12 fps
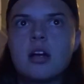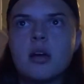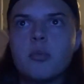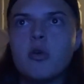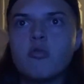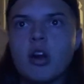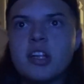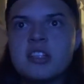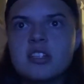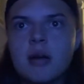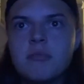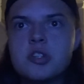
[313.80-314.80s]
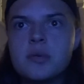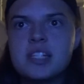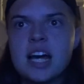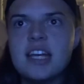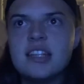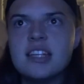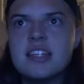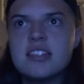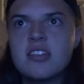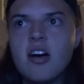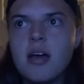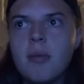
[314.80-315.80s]
Will Rollins come to his aid this
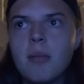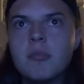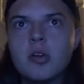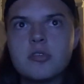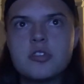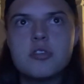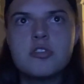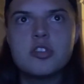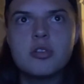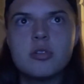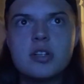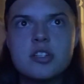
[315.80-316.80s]
time? I'm not too sure.